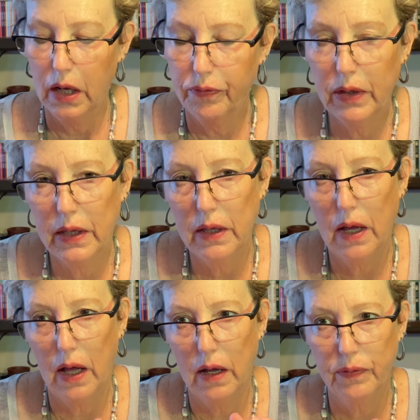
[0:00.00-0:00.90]
the,
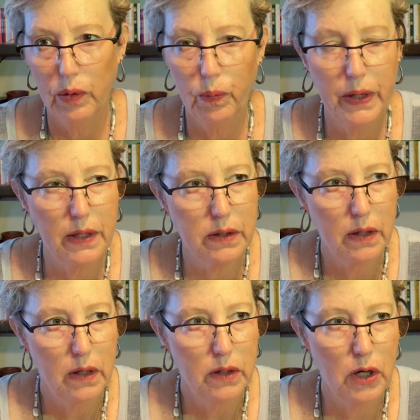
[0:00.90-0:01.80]
uh, the wheat.
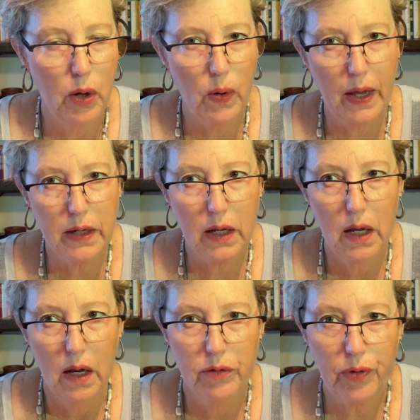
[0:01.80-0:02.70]
You know, like
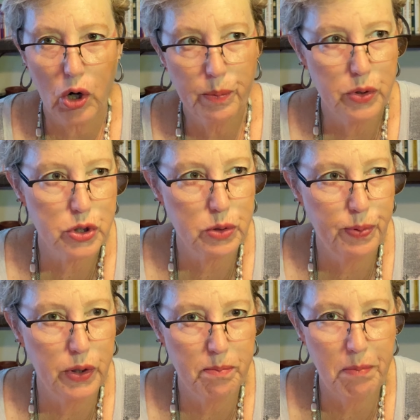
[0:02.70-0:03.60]
farmers
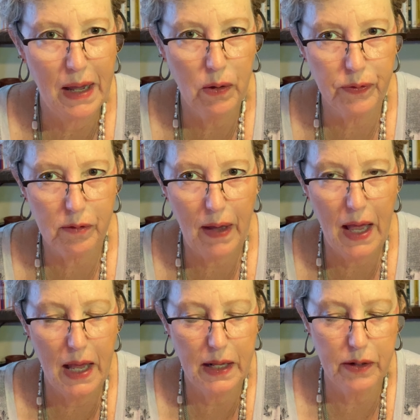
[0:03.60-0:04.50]
put bales of
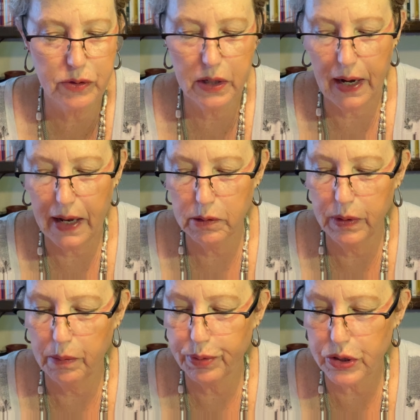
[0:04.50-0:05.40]
hay. There, there had to
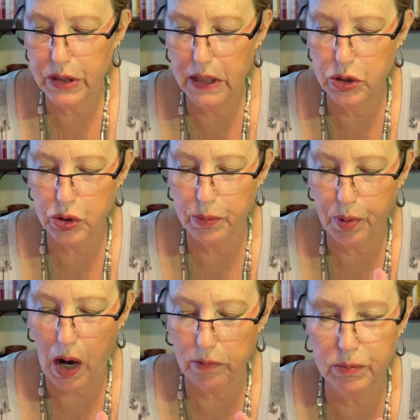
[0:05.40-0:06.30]
be a procedure
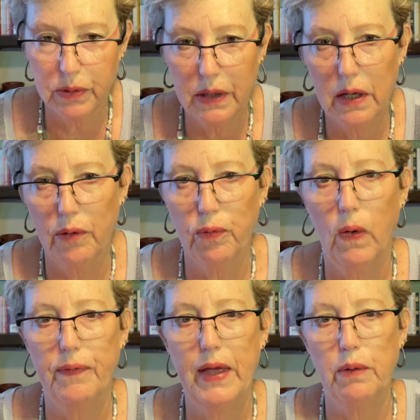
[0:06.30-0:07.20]
probably of
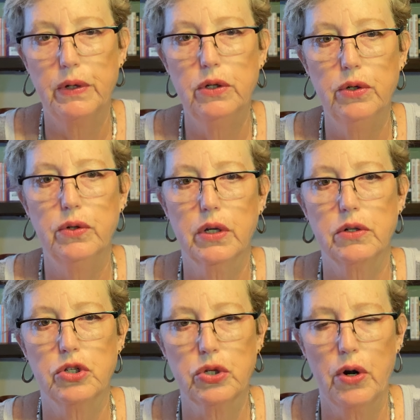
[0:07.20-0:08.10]
what they would do to
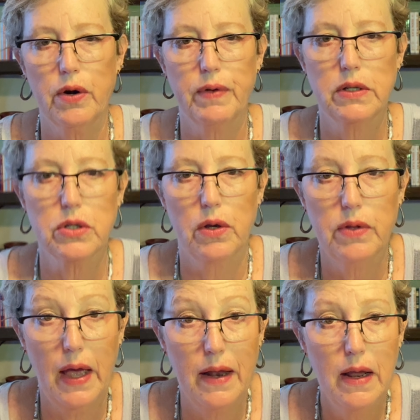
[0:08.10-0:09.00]
conserve it so
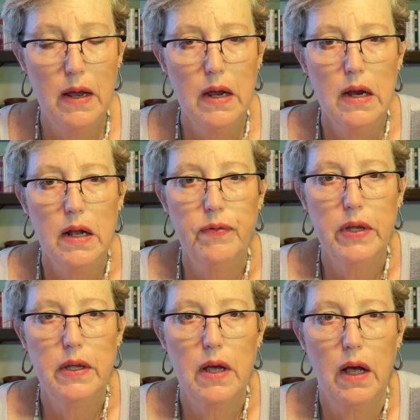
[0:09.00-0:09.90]
that
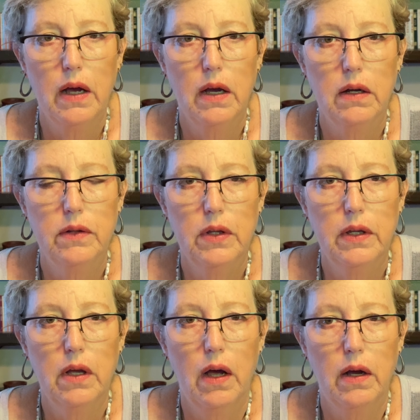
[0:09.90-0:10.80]
the, uh,
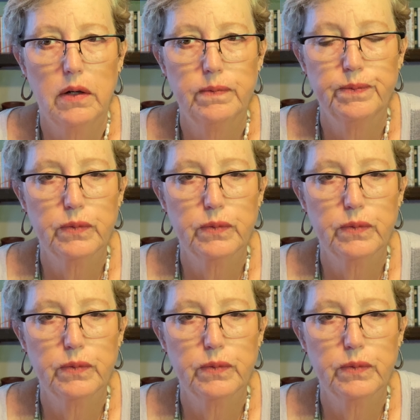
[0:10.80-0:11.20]
the, uh,